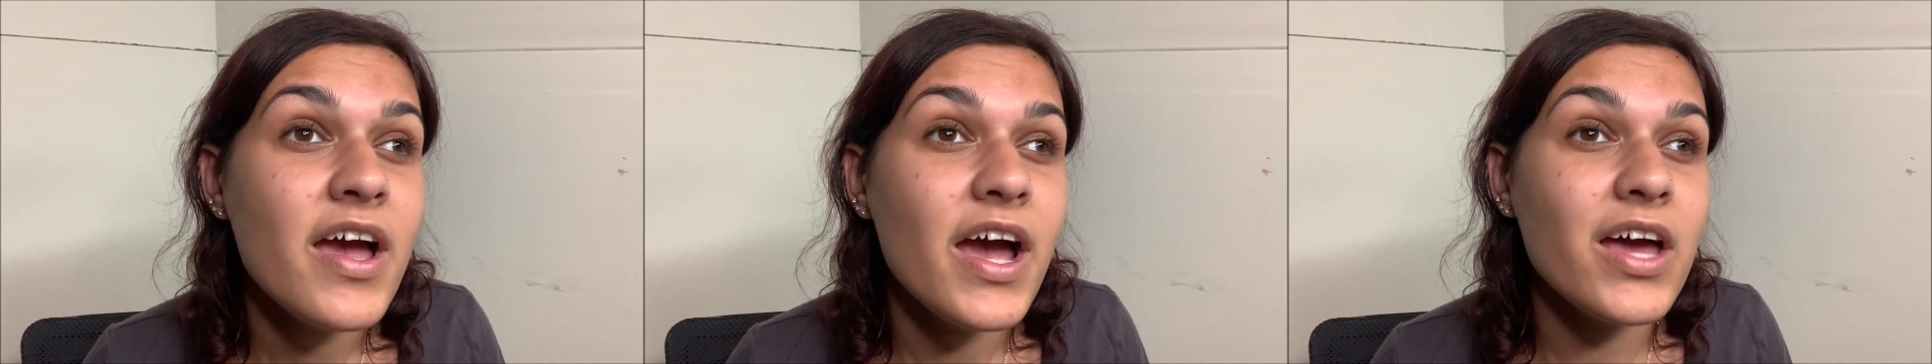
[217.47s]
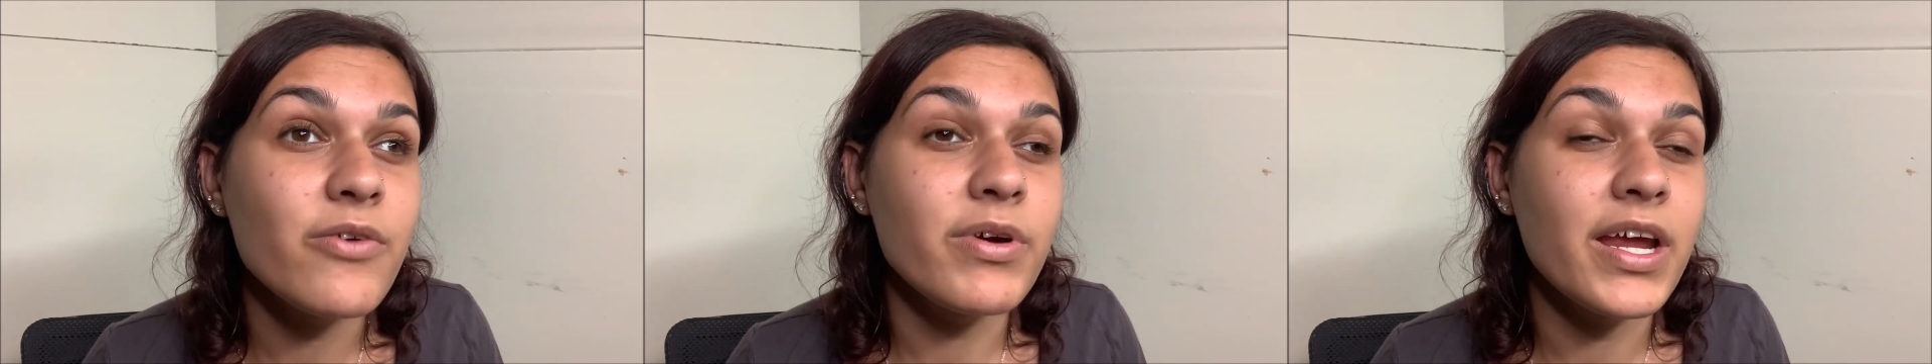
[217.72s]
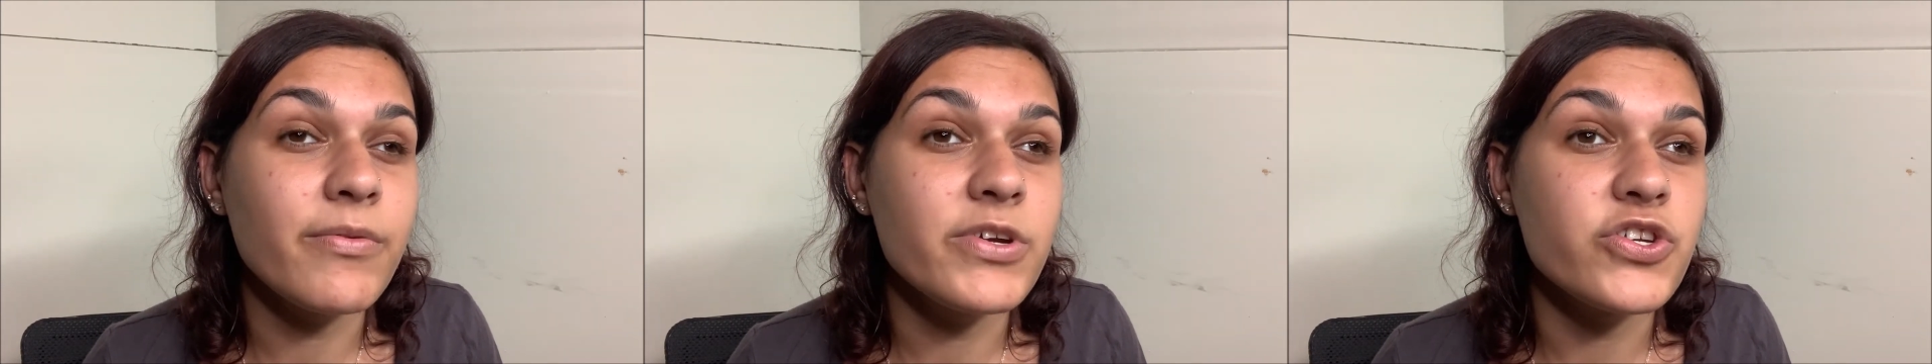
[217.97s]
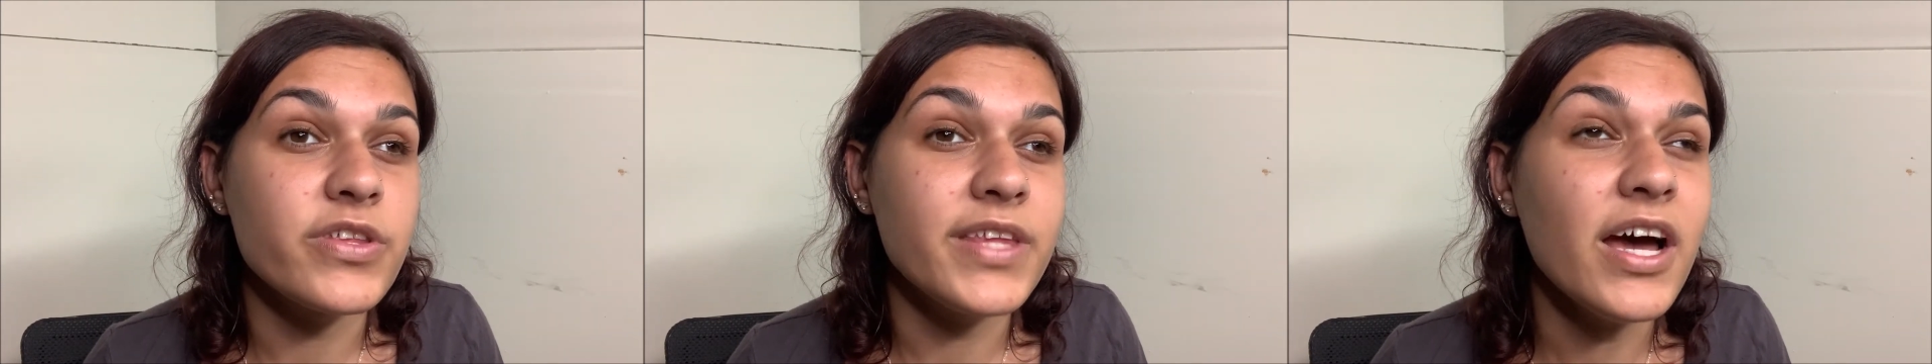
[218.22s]
And when I
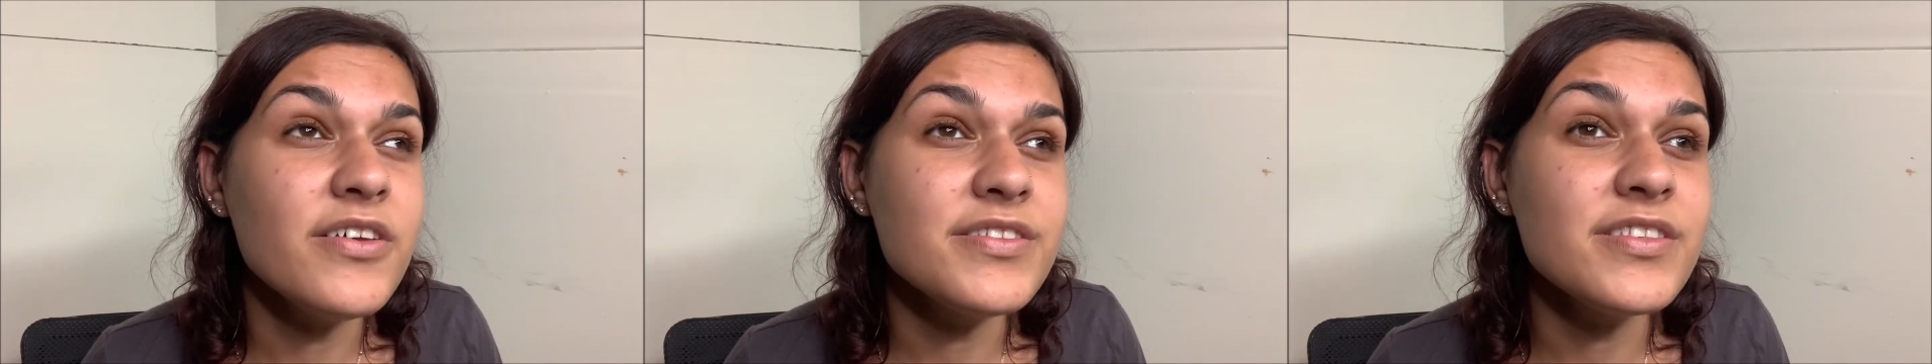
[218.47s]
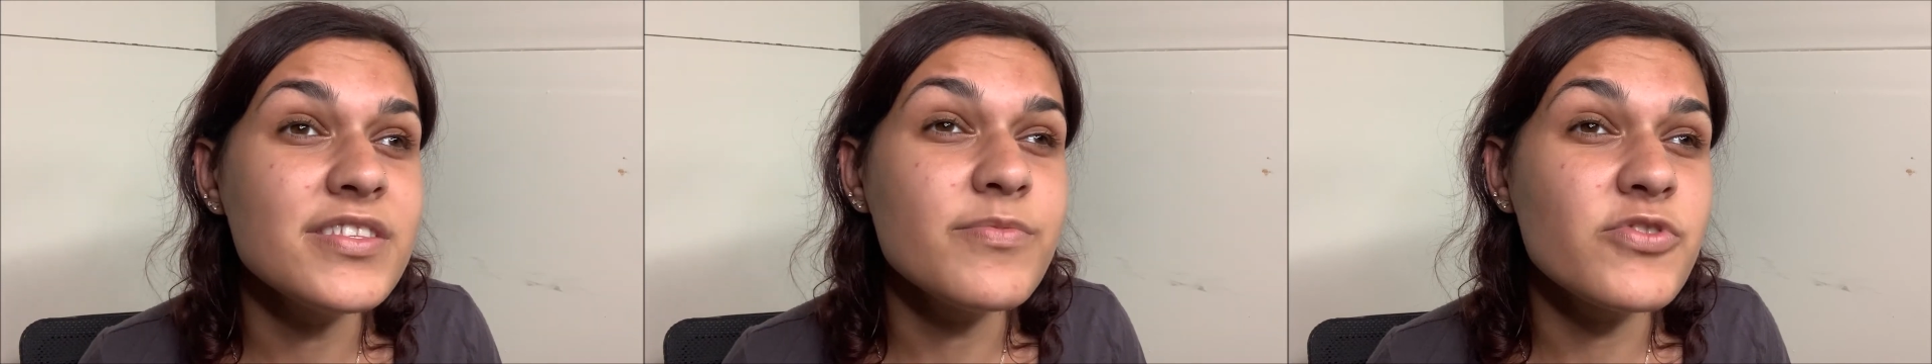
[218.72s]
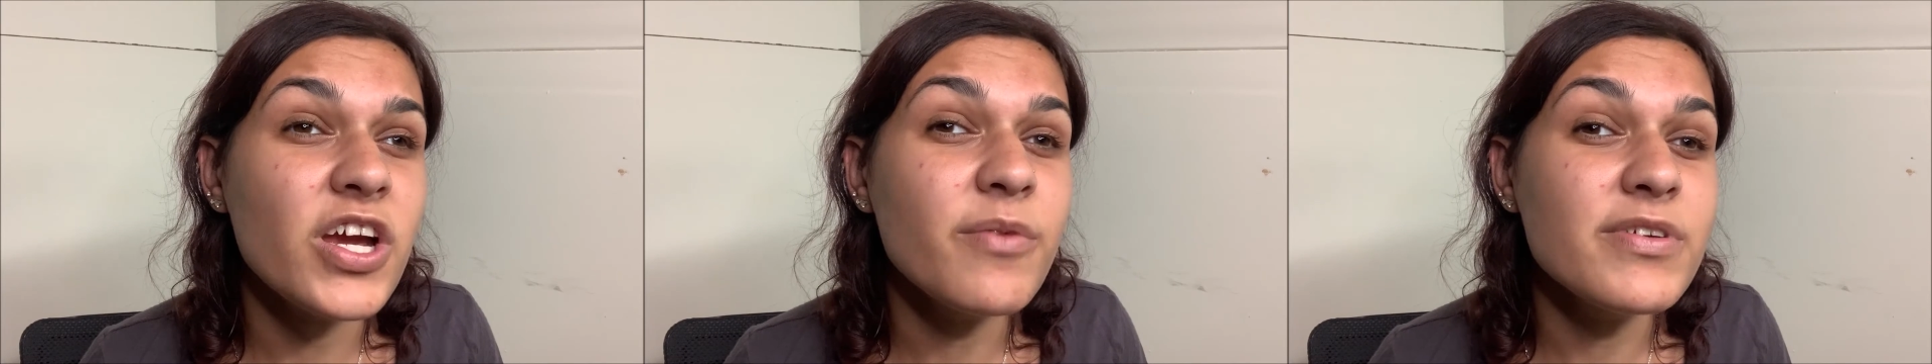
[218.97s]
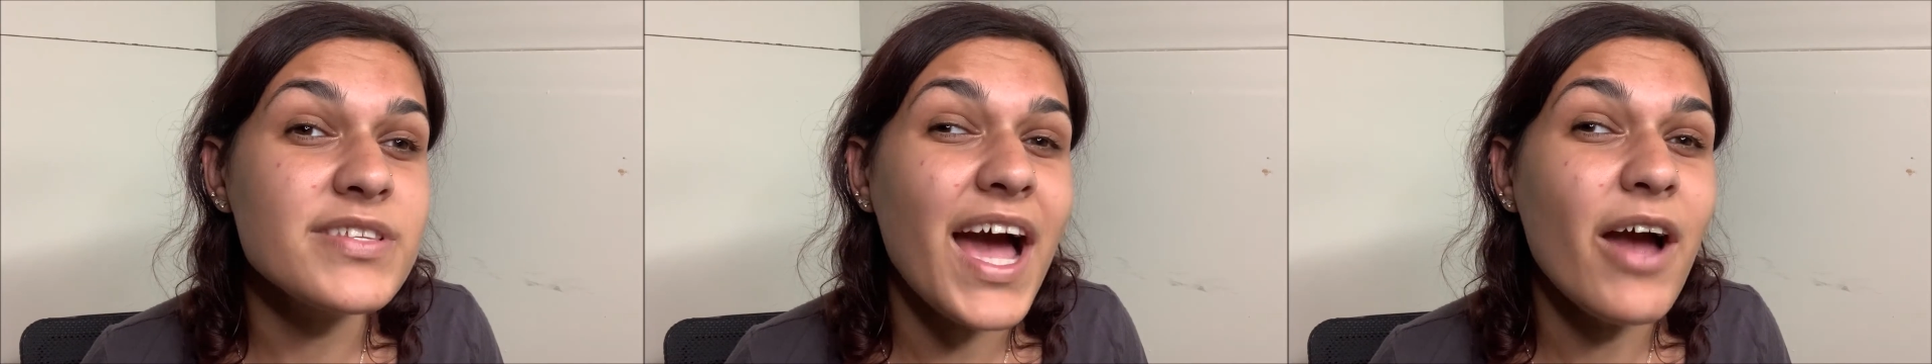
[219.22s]
reach 1,000
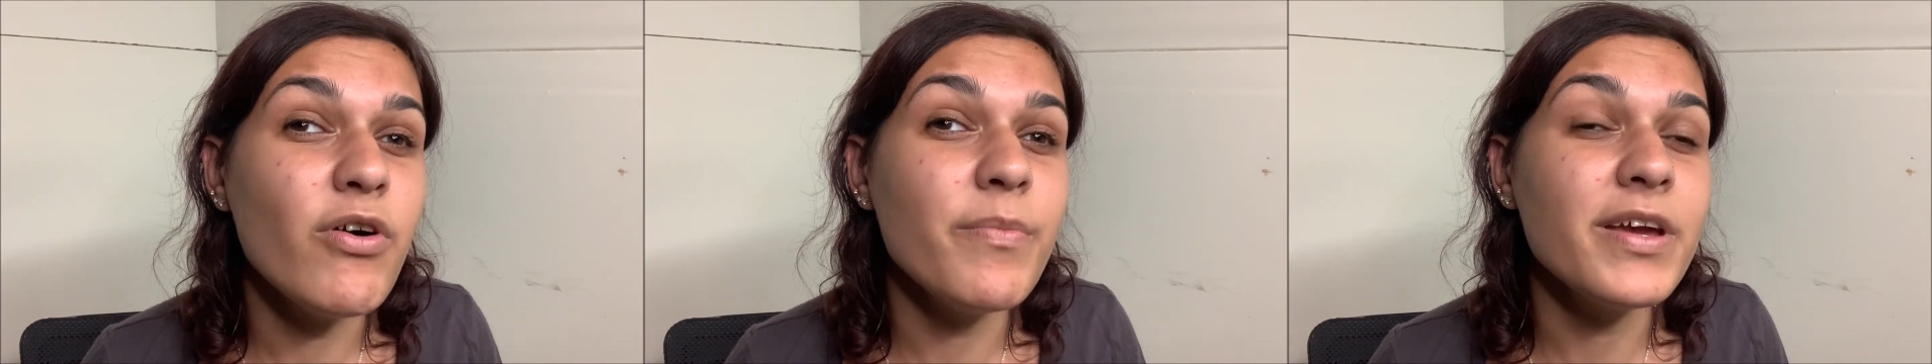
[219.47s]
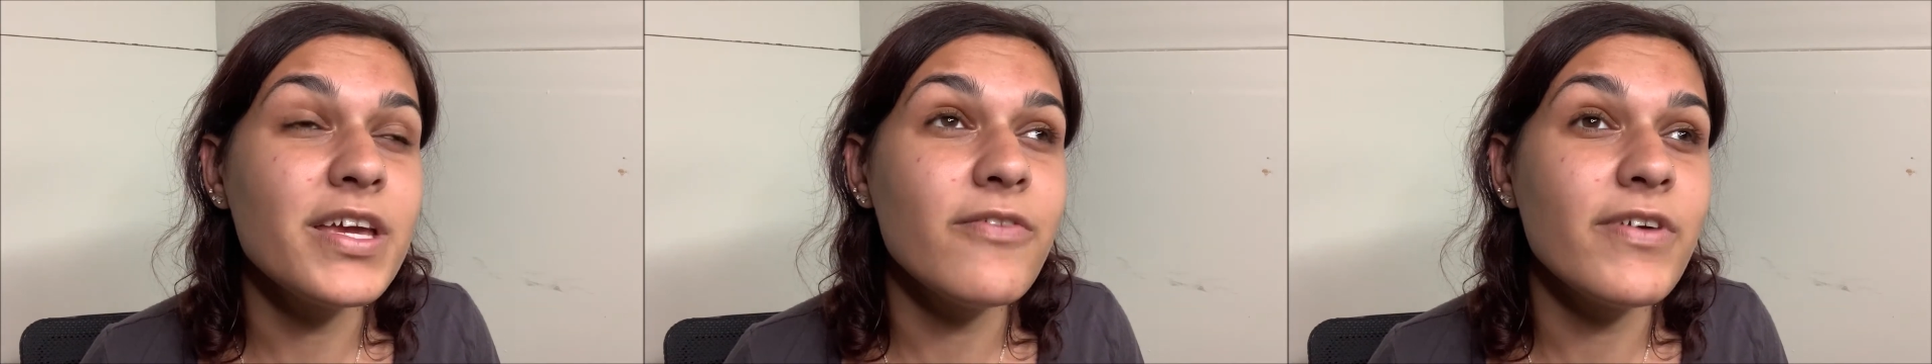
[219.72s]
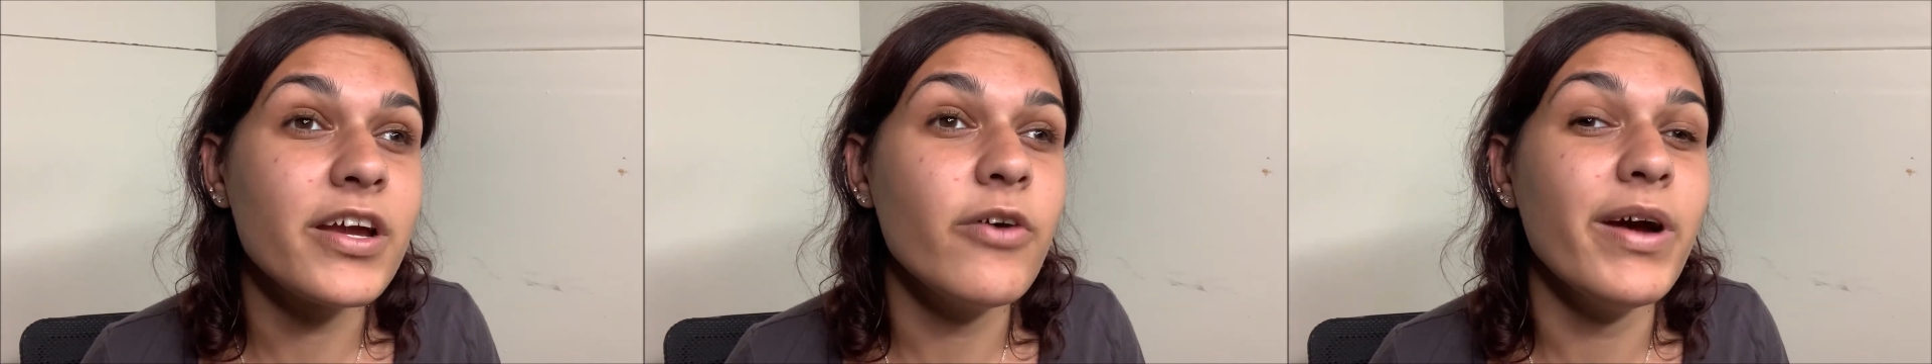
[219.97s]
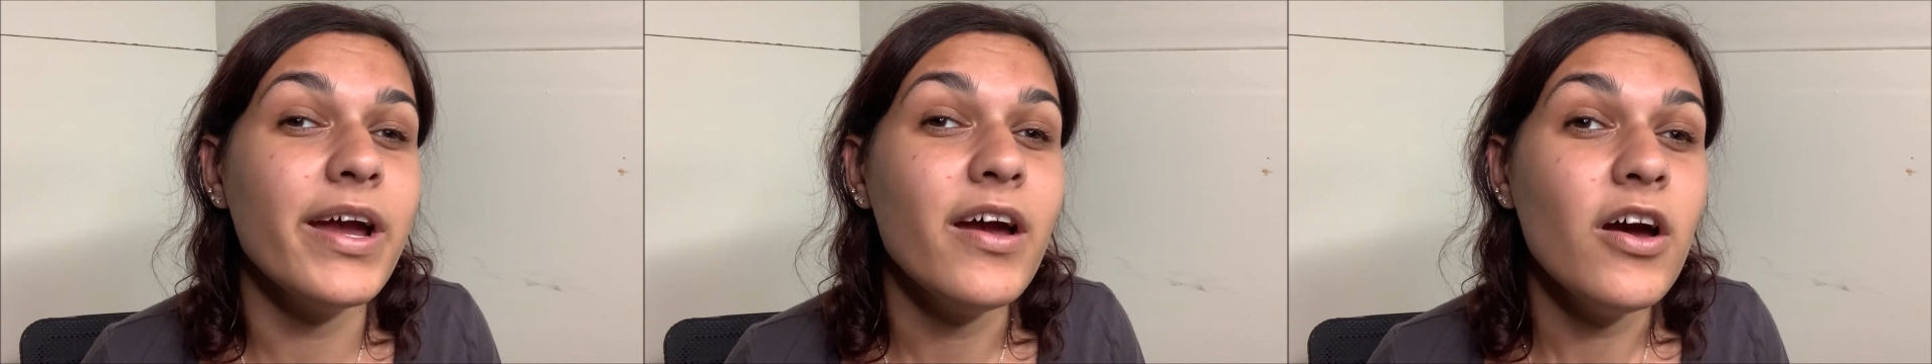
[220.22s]
subscribers, I will be giving
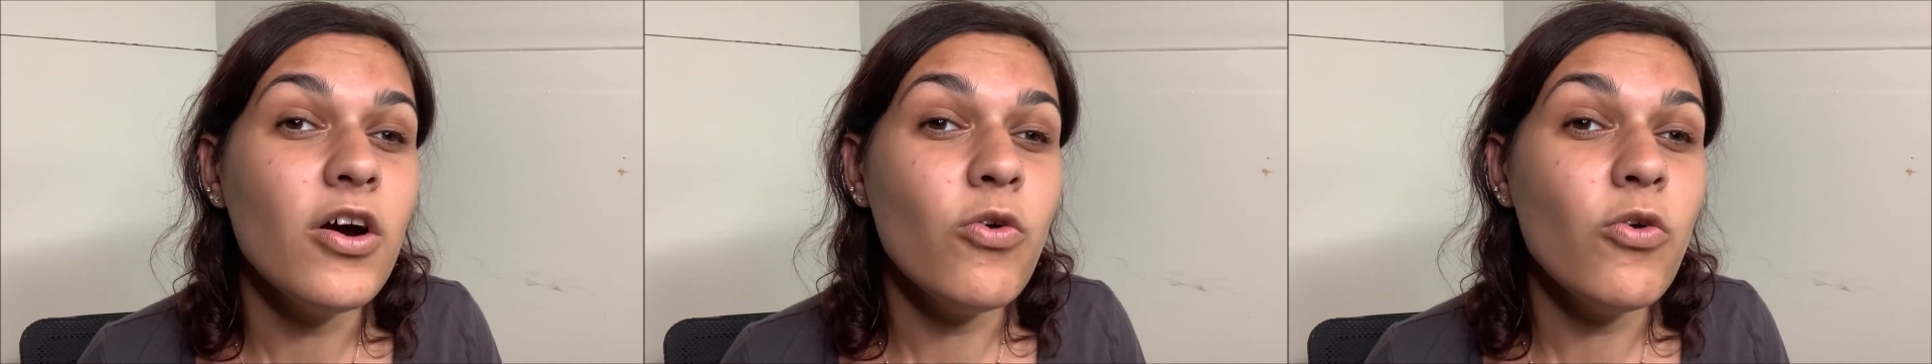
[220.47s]
away